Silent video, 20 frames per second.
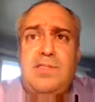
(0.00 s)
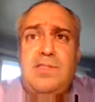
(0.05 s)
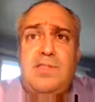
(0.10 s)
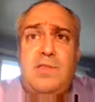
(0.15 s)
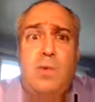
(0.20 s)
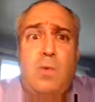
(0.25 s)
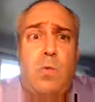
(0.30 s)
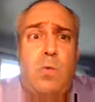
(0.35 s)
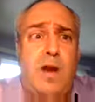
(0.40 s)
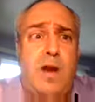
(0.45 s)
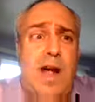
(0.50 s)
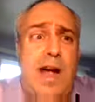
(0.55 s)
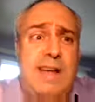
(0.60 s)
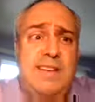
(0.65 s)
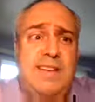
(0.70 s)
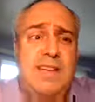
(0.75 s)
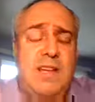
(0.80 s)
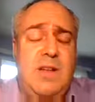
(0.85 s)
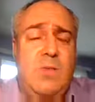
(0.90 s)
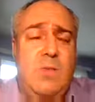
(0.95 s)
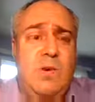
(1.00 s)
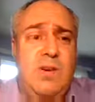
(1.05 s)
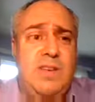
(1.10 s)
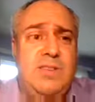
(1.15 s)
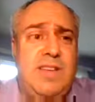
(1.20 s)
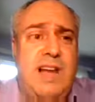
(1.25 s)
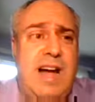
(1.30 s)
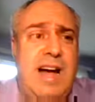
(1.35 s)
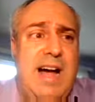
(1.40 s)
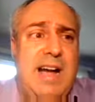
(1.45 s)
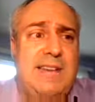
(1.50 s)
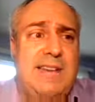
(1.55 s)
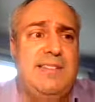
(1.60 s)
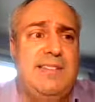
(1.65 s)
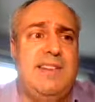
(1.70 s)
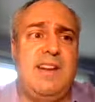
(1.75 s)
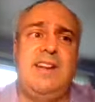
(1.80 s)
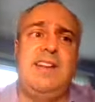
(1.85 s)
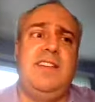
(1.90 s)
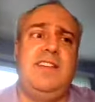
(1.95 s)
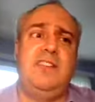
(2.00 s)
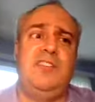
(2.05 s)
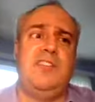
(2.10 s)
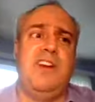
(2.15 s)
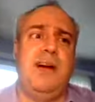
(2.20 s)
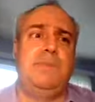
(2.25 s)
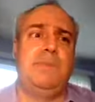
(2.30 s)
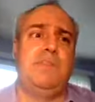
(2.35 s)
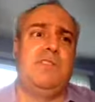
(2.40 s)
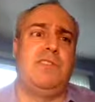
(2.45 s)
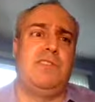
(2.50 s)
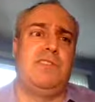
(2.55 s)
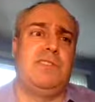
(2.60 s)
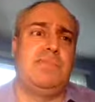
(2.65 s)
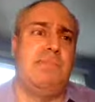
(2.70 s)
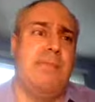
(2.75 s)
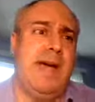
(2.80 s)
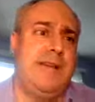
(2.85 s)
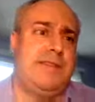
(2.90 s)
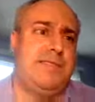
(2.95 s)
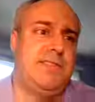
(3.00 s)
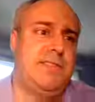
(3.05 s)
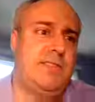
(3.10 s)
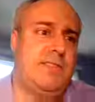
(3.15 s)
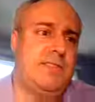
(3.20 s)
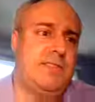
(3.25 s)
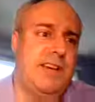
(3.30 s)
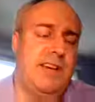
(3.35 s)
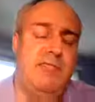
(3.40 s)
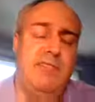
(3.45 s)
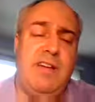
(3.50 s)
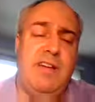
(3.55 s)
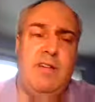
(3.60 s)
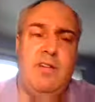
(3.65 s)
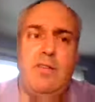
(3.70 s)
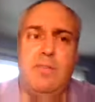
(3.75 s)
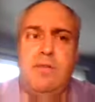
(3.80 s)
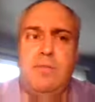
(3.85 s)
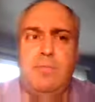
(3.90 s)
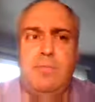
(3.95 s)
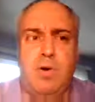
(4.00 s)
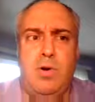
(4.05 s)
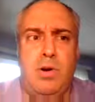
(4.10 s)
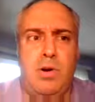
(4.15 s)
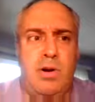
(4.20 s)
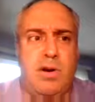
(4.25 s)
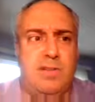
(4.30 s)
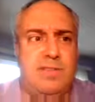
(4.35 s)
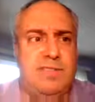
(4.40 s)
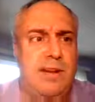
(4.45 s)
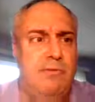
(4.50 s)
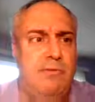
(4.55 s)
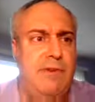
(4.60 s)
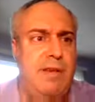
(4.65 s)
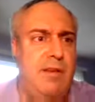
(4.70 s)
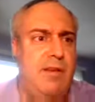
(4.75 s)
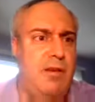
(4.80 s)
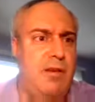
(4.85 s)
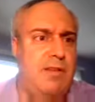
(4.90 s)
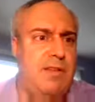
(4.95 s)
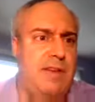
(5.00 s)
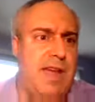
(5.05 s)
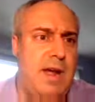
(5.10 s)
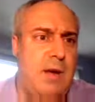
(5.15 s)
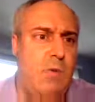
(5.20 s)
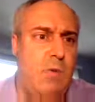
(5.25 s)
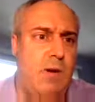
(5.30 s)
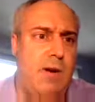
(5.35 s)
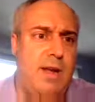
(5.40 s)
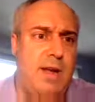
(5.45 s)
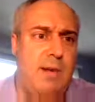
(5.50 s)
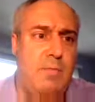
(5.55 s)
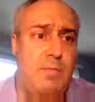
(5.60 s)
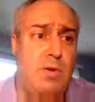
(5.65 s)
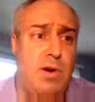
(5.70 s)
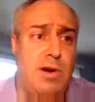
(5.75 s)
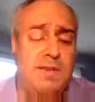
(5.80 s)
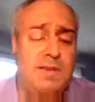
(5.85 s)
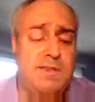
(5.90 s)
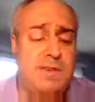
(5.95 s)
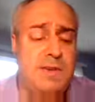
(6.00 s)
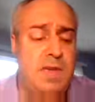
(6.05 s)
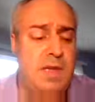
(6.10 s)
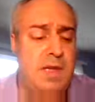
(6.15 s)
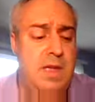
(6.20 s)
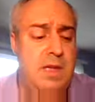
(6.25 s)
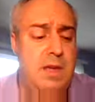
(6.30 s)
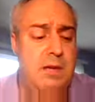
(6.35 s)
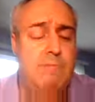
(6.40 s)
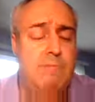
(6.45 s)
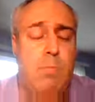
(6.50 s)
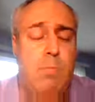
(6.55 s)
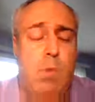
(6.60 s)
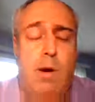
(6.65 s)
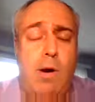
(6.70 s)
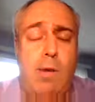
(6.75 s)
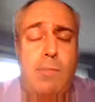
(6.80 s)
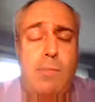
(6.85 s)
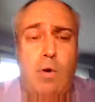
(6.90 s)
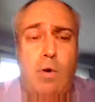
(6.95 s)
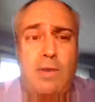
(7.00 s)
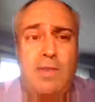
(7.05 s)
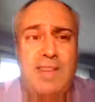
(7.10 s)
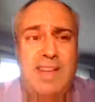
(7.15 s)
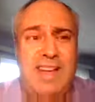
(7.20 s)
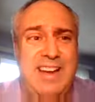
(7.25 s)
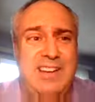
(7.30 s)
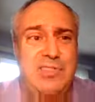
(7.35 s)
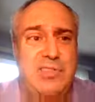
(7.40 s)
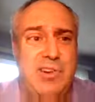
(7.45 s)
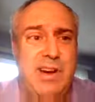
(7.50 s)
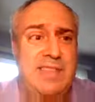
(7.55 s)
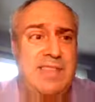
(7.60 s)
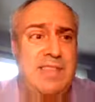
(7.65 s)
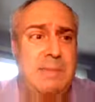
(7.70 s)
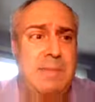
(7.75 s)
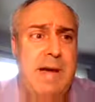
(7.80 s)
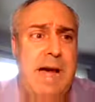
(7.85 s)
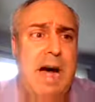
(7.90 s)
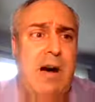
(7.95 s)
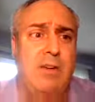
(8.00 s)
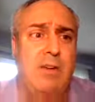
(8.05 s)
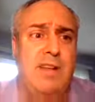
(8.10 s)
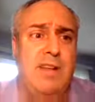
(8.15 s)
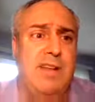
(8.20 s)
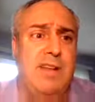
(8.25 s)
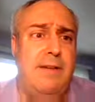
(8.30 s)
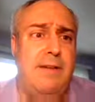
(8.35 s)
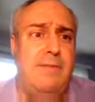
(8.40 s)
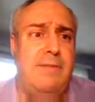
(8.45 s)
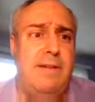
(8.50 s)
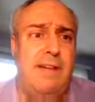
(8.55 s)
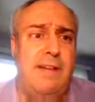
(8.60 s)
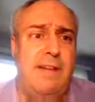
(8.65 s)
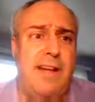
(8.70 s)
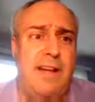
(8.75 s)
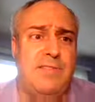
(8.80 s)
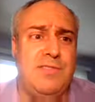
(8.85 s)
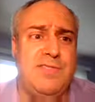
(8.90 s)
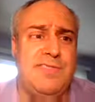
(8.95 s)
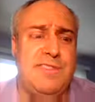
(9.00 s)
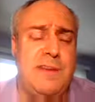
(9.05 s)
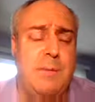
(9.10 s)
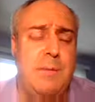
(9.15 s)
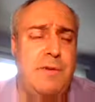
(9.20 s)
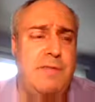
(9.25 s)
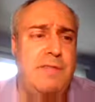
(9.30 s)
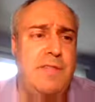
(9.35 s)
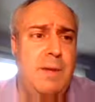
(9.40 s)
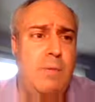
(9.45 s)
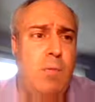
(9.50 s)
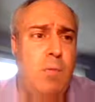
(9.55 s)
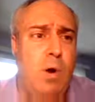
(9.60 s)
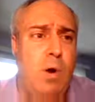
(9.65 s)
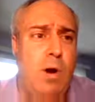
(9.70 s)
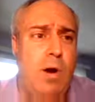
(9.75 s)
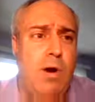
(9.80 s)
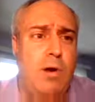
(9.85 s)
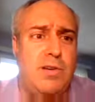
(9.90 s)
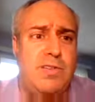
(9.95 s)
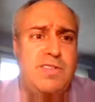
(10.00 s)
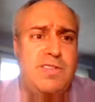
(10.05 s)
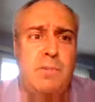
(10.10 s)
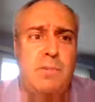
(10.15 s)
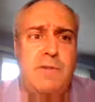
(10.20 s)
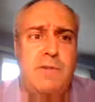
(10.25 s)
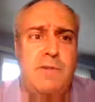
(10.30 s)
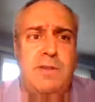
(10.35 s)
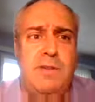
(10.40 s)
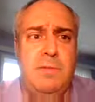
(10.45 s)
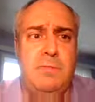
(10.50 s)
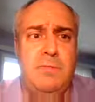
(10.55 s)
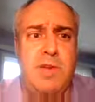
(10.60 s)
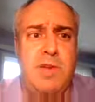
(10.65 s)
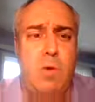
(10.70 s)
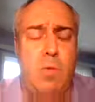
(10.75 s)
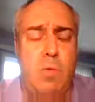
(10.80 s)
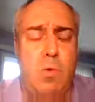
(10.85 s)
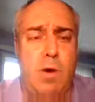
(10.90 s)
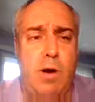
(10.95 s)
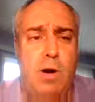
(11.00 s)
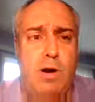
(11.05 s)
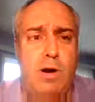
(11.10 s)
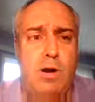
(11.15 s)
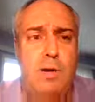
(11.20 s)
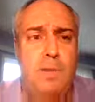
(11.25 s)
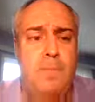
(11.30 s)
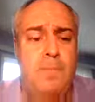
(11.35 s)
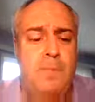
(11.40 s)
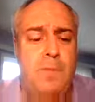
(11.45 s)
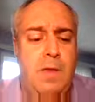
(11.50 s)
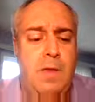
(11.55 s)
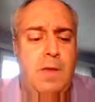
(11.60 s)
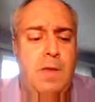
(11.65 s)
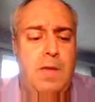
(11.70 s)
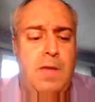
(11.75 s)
And so what I did was I studied job search masters. I read all the books. I read all the networking books. More importantly, I tried them out, and I figured out some of them work, some of them don't work.